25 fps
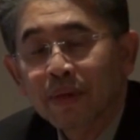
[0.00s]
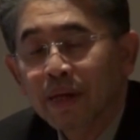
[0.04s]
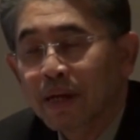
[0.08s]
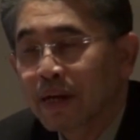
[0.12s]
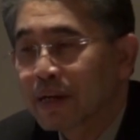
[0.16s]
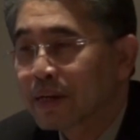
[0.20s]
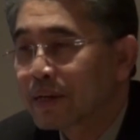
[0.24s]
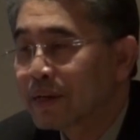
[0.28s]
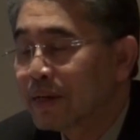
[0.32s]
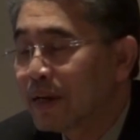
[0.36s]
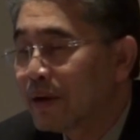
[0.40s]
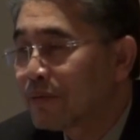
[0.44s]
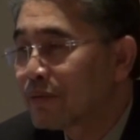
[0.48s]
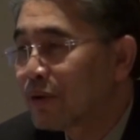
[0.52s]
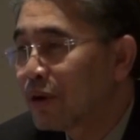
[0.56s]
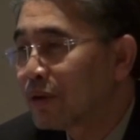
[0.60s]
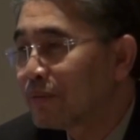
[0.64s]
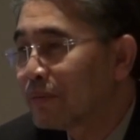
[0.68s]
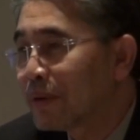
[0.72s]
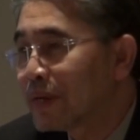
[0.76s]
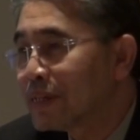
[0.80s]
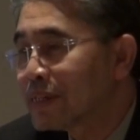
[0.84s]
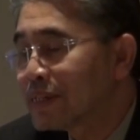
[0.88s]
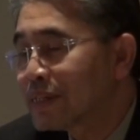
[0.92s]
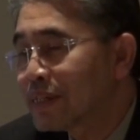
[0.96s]
I agree. I've
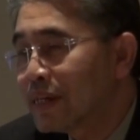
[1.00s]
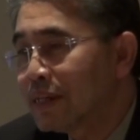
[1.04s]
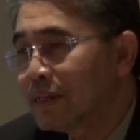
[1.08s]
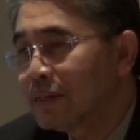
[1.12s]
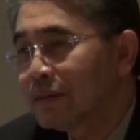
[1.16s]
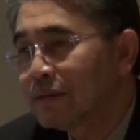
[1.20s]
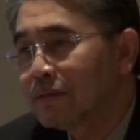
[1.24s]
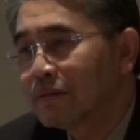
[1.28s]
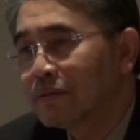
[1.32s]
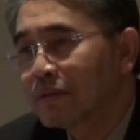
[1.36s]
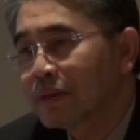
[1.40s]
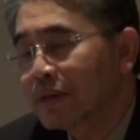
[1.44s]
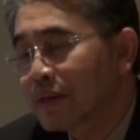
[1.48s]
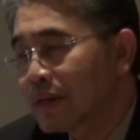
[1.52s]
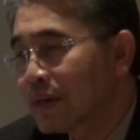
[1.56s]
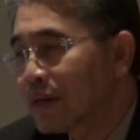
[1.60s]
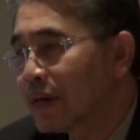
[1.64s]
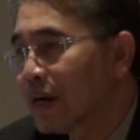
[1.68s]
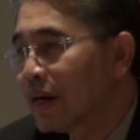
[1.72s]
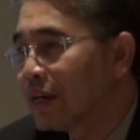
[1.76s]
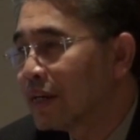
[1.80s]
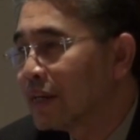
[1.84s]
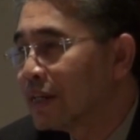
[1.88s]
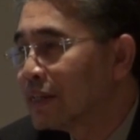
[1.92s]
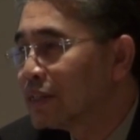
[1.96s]
got my son to
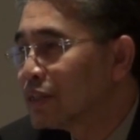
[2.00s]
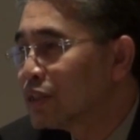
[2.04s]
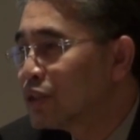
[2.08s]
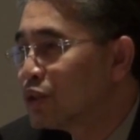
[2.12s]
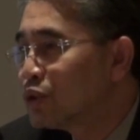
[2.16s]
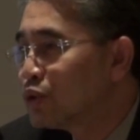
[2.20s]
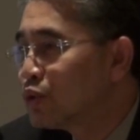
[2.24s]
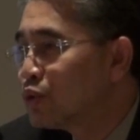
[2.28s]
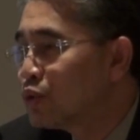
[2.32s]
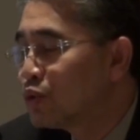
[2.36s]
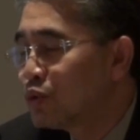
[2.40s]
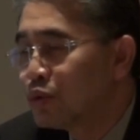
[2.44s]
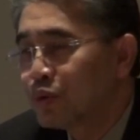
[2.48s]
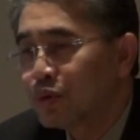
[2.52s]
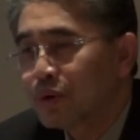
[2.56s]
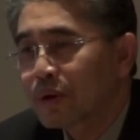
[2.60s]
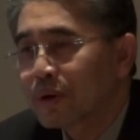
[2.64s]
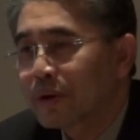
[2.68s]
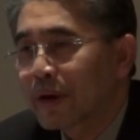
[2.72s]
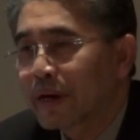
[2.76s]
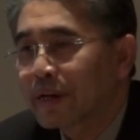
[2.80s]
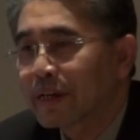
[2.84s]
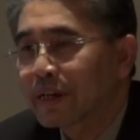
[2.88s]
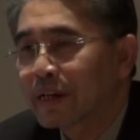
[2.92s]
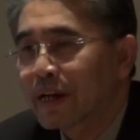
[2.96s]
cut his 2
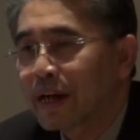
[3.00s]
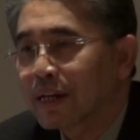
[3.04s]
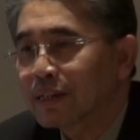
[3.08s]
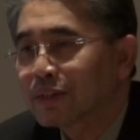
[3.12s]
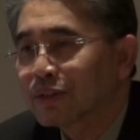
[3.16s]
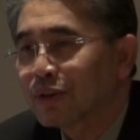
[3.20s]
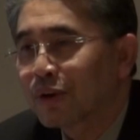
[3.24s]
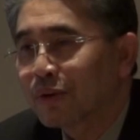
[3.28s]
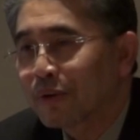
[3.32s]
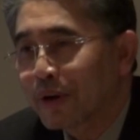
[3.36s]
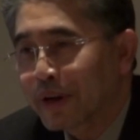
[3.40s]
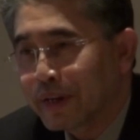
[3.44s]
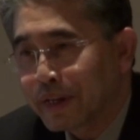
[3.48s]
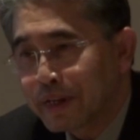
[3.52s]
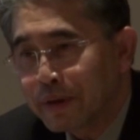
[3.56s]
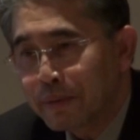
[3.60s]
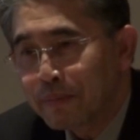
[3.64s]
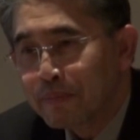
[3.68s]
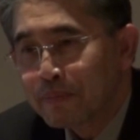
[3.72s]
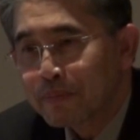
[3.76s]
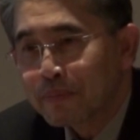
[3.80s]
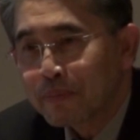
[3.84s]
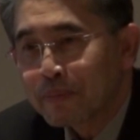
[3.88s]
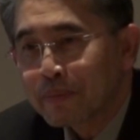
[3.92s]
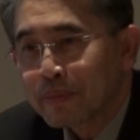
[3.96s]
credit cards already.